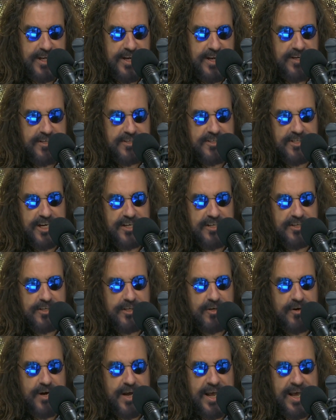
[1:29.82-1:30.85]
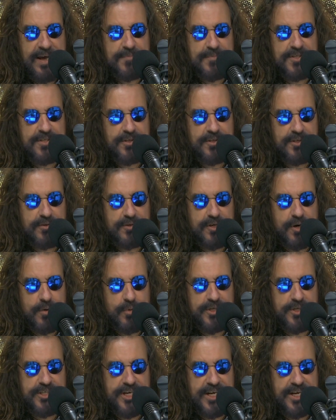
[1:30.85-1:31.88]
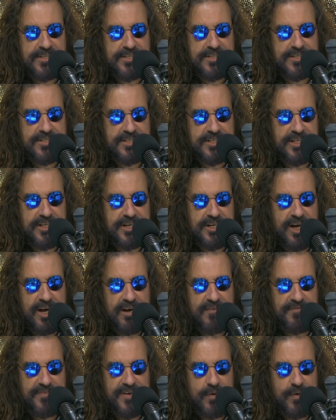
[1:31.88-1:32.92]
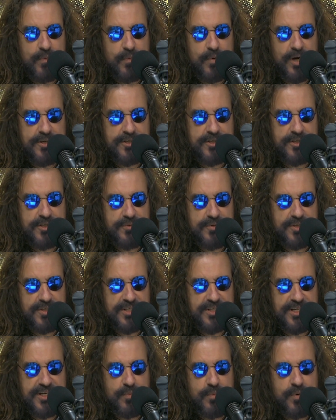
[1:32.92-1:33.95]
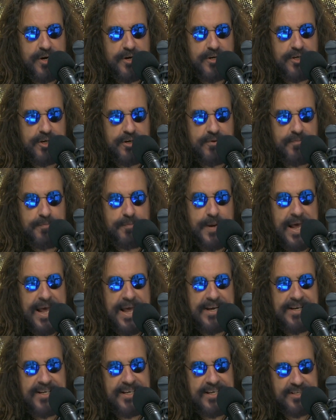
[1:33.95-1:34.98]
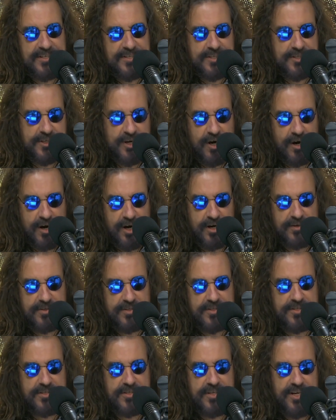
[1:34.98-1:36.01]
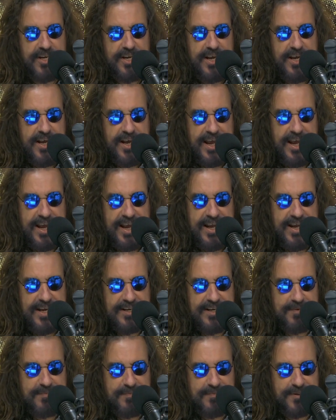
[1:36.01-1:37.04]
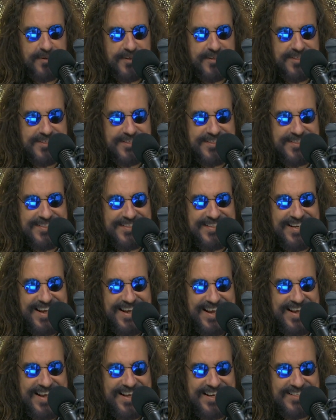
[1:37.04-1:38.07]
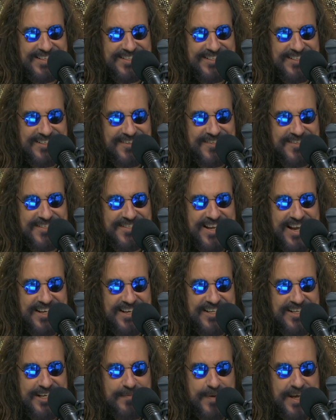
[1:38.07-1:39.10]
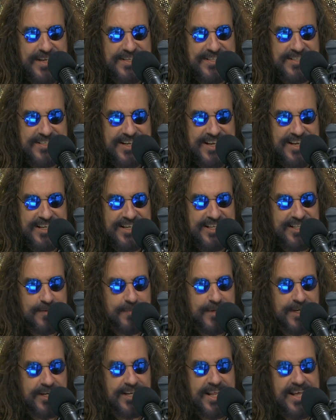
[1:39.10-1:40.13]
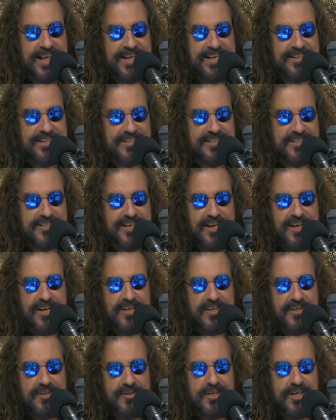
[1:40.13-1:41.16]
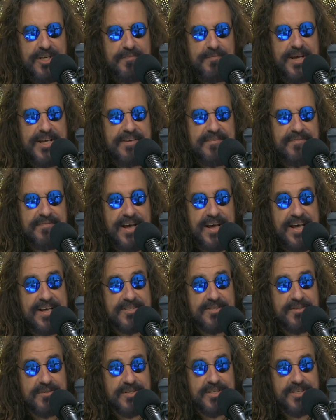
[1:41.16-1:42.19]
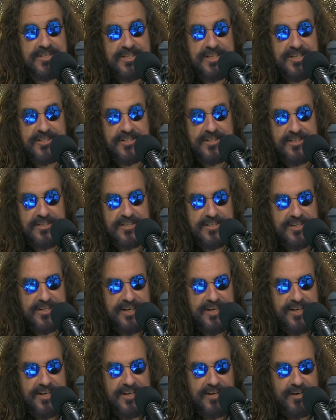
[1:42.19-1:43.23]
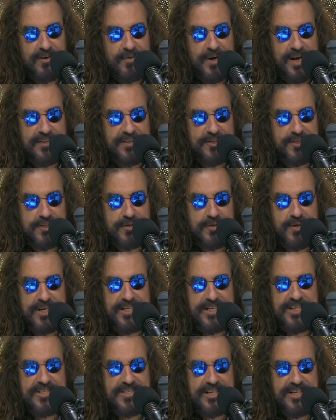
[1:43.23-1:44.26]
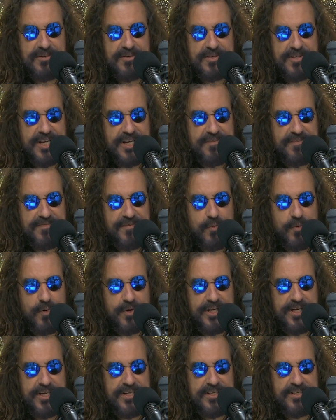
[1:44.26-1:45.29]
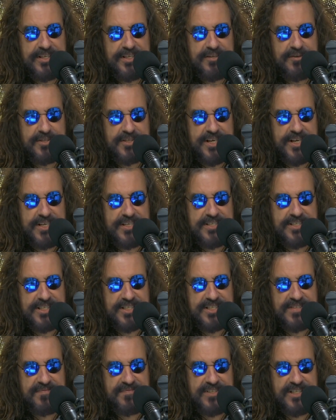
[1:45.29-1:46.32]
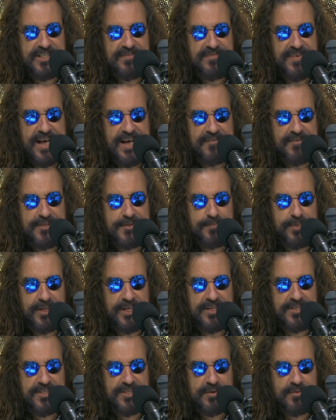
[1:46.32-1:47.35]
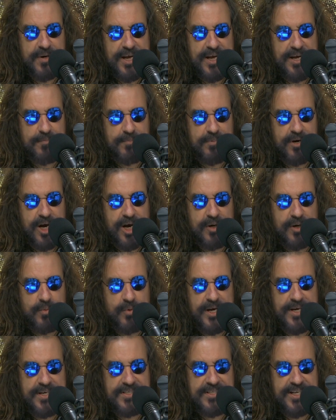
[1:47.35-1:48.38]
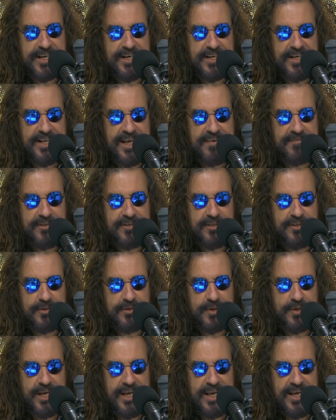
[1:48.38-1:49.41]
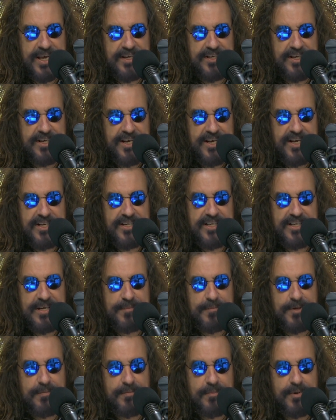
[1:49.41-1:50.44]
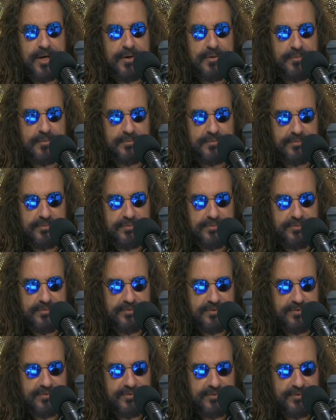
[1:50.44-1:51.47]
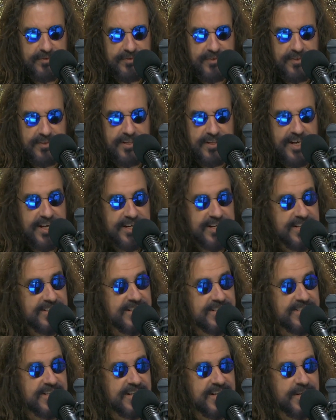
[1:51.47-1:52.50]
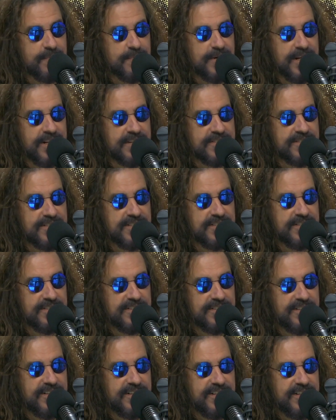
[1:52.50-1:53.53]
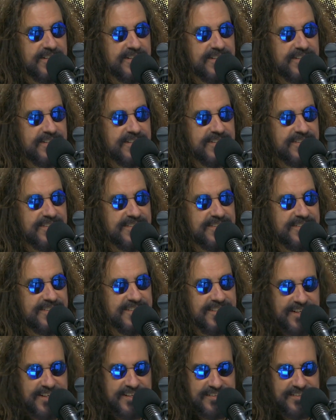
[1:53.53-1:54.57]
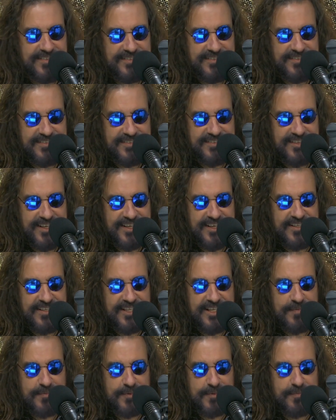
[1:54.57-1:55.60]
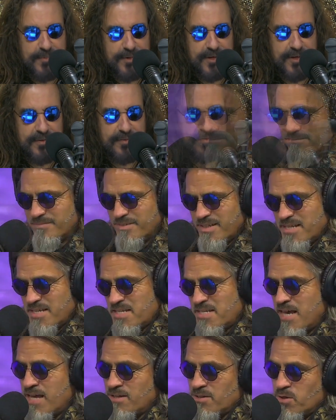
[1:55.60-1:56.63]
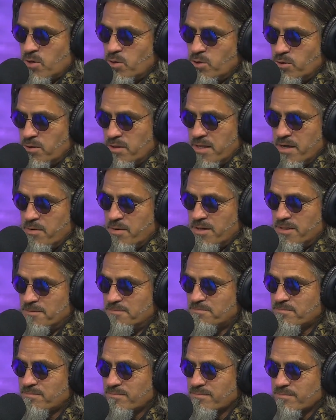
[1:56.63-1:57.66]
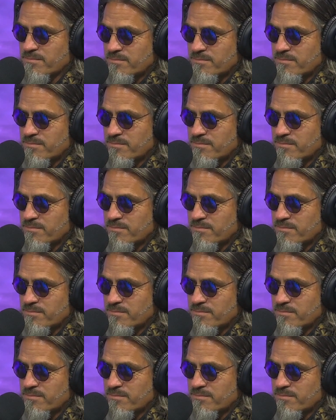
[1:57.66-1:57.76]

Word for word: Check your app so you'll know which exits to get off at once you see where your backing starts. And protect your sanity by staying in the middle lanes. You can make faster decisions around the trickiest Interstate 40 and Interstate 65 splits around Broadway, Second Avenue, and Demon Brone. Demon Brone. I guess that's how you pronounce it. Yeah, the Brone. yeah, yeah, Demon Brone. It looks like. Sounds cool. Demon Brown.